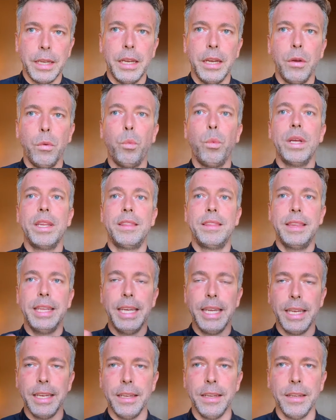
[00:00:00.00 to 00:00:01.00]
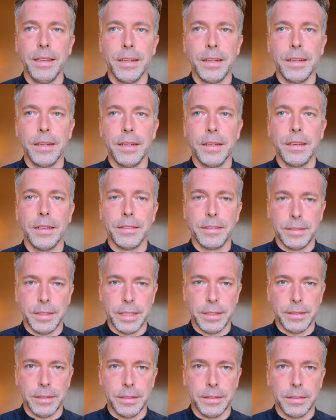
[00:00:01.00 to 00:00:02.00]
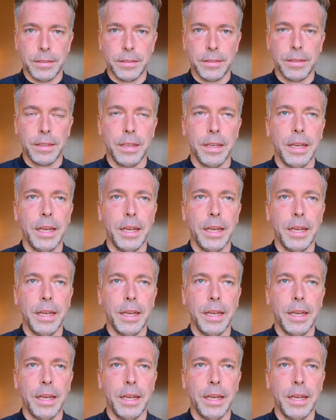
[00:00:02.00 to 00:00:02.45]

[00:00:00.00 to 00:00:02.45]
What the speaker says: within a sentence,